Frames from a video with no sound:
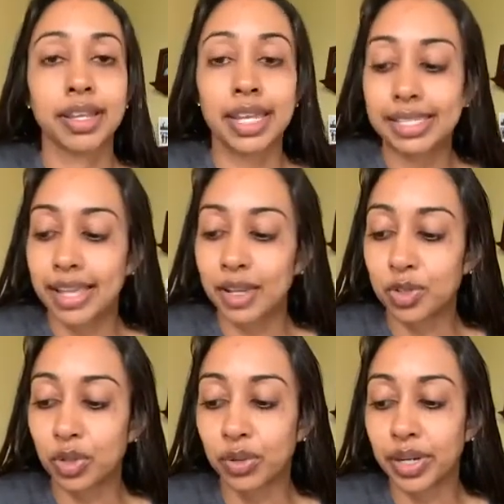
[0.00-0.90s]
kids'
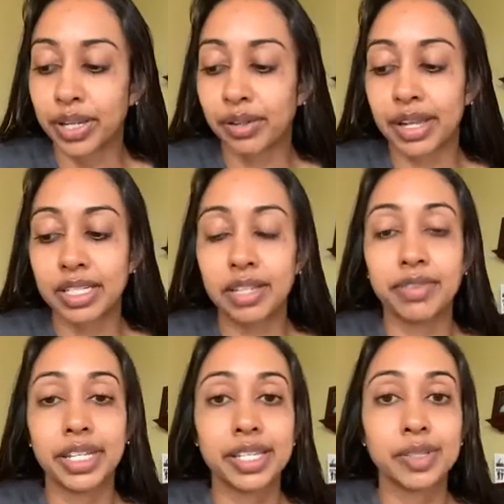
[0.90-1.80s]
extracurricular
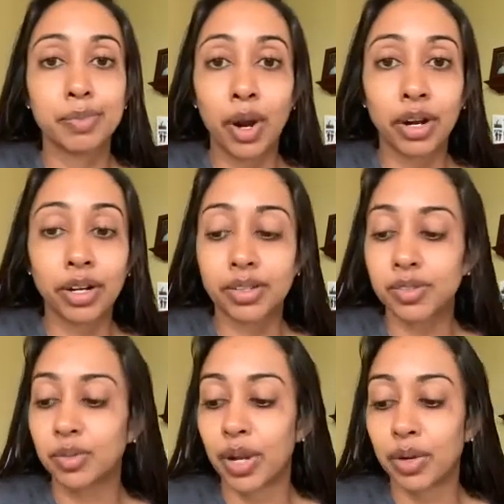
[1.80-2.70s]
activities,
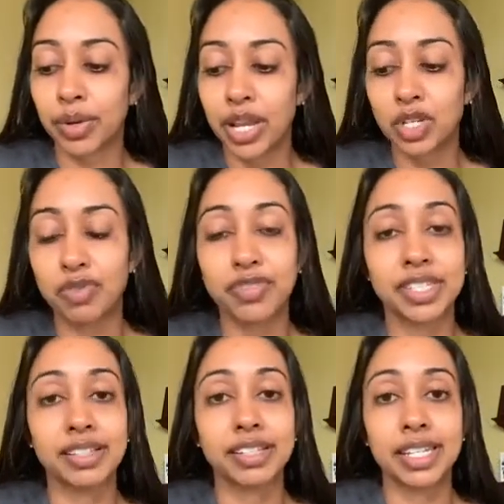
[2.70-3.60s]
parks, recreation
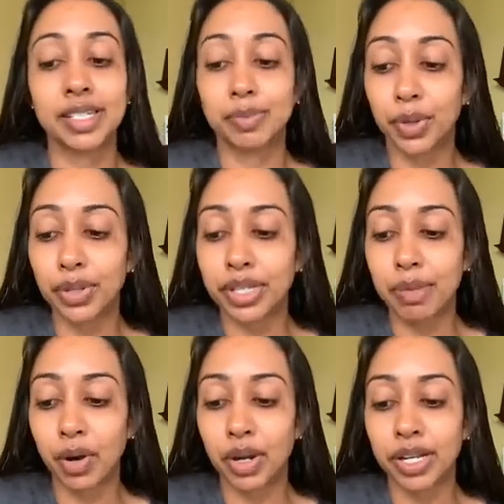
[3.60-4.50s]
facilities, birthday
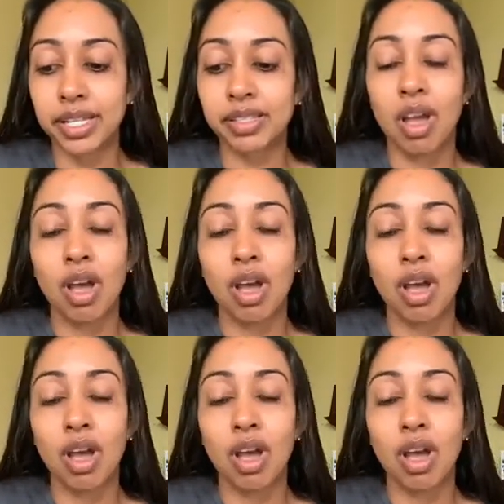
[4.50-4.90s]
parties,